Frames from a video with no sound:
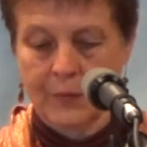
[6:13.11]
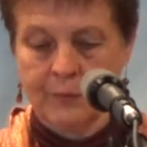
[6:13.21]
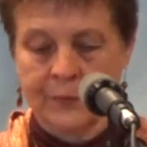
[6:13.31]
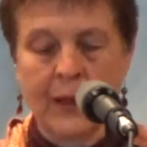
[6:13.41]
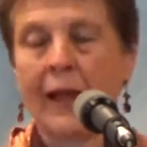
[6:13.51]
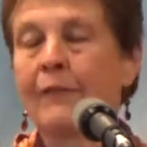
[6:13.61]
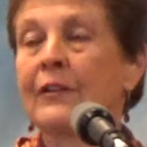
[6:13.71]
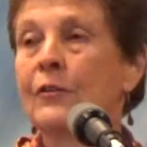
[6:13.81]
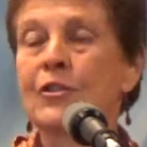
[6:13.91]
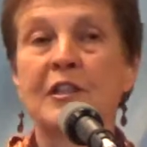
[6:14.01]

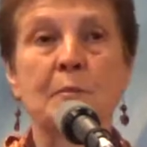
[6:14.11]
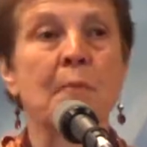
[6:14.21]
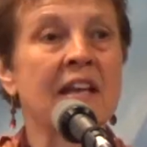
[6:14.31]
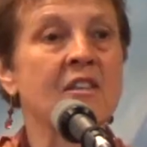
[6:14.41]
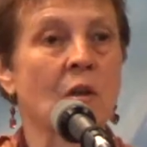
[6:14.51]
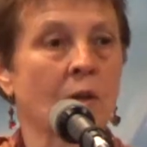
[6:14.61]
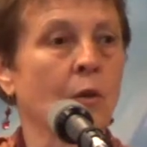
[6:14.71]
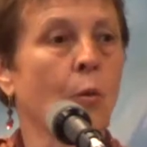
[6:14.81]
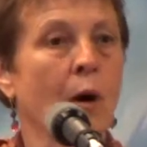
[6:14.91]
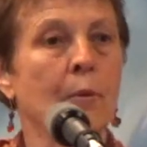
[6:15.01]
Evolution is based on
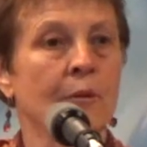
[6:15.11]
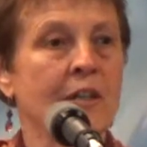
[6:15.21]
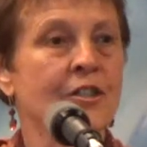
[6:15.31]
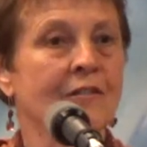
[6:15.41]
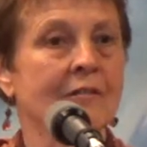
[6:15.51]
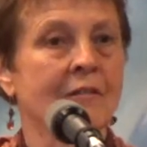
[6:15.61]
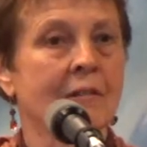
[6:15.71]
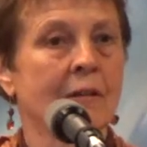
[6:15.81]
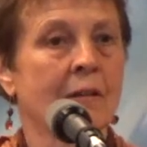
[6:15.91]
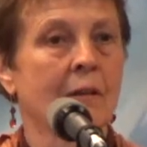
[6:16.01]
cooperation.
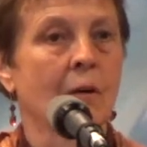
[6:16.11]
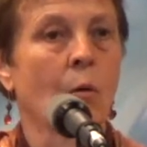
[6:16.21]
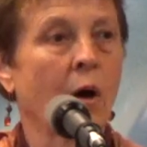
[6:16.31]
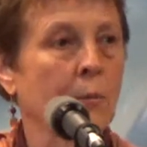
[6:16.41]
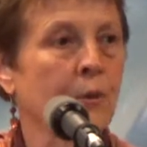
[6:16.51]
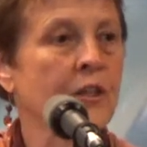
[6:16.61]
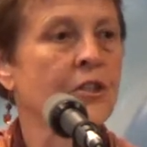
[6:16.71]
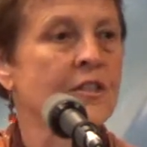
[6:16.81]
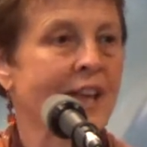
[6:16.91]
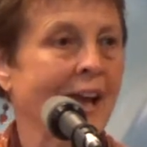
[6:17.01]
Cooperation
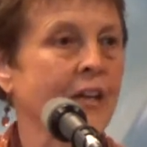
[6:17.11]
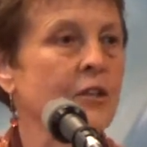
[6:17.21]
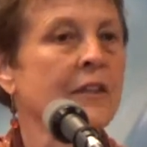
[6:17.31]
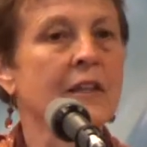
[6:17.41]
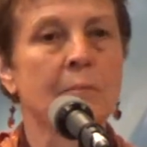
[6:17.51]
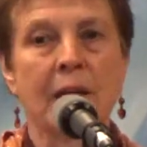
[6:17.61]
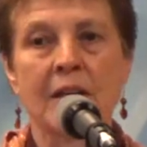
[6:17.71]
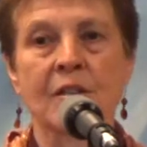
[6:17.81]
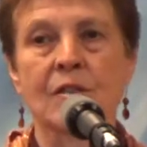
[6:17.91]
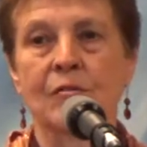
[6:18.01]
is actually the
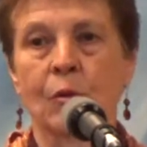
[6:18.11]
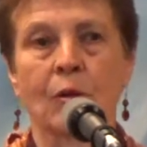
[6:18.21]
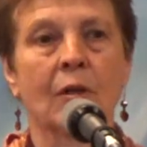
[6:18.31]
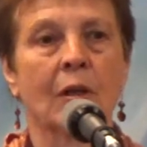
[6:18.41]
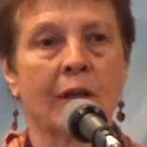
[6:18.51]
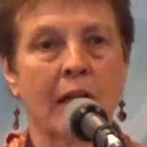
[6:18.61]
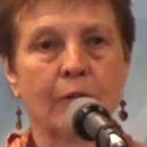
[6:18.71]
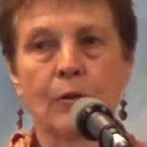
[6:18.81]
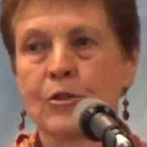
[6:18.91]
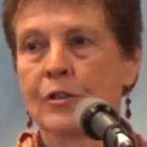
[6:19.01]
basis for
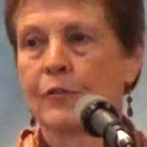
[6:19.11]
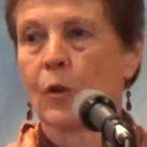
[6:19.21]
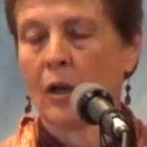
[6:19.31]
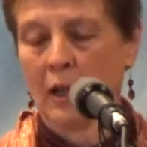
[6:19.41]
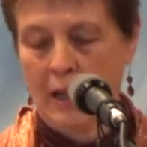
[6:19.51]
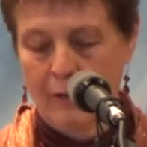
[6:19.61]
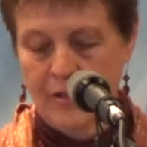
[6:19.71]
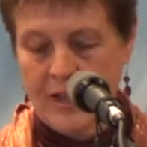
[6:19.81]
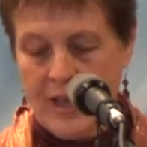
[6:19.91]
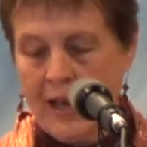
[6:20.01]
evolution, for our
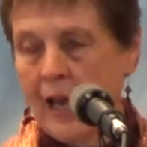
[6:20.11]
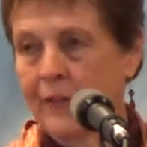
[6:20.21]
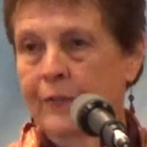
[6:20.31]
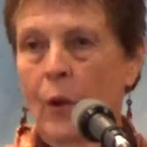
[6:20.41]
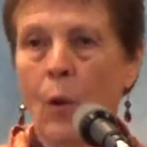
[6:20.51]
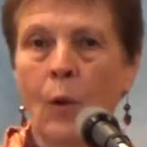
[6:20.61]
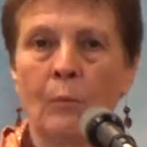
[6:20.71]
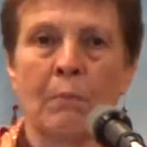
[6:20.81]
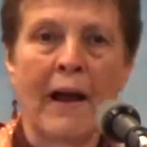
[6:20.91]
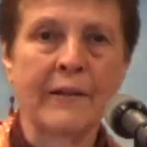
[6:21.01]
lives, and that the whole
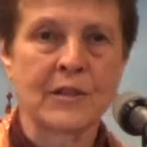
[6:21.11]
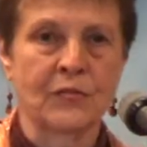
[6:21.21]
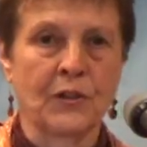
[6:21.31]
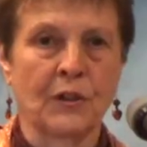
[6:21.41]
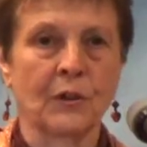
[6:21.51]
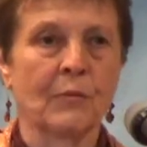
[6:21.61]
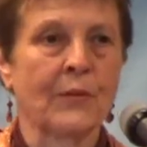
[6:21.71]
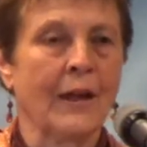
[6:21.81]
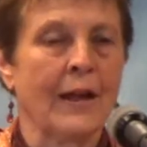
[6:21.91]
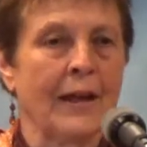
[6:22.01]
biosphere
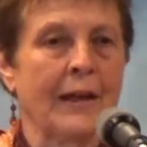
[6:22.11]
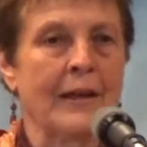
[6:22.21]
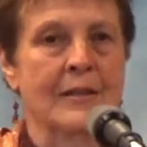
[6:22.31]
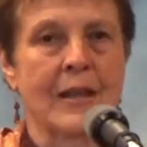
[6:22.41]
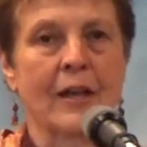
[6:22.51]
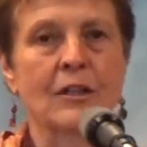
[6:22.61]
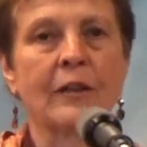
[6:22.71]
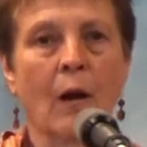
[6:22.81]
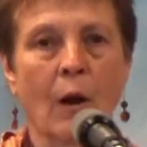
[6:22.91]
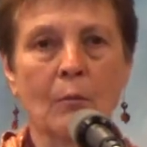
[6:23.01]
is actually
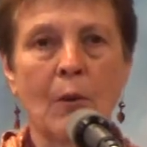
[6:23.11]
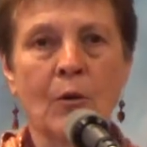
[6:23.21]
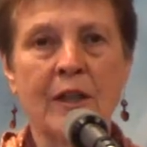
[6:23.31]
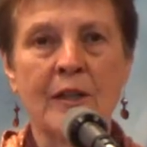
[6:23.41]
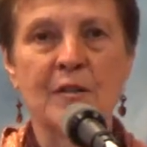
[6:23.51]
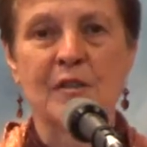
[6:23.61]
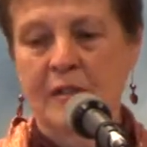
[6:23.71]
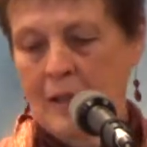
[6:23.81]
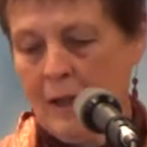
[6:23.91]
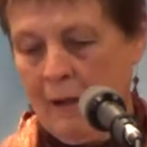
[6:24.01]
a harmonious